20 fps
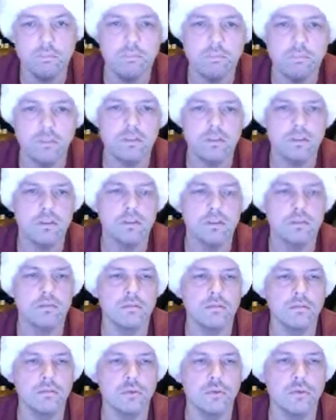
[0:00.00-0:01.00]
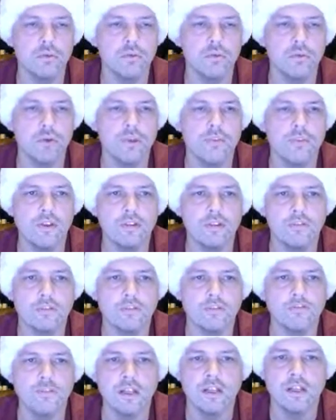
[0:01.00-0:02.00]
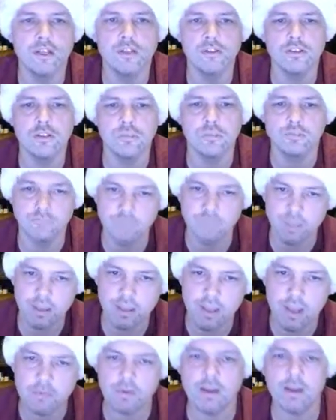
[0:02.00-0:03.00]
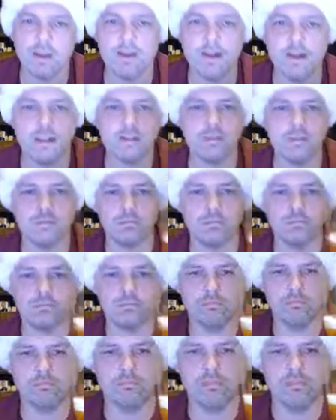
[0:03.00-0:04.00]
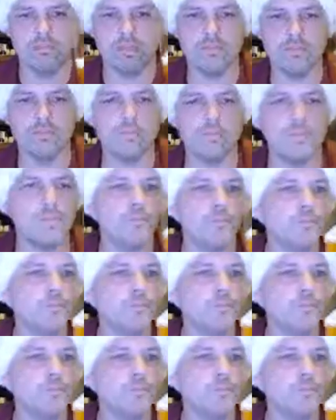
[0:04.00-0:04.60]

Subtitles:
let's go do great things. So happy holidays. Cheers.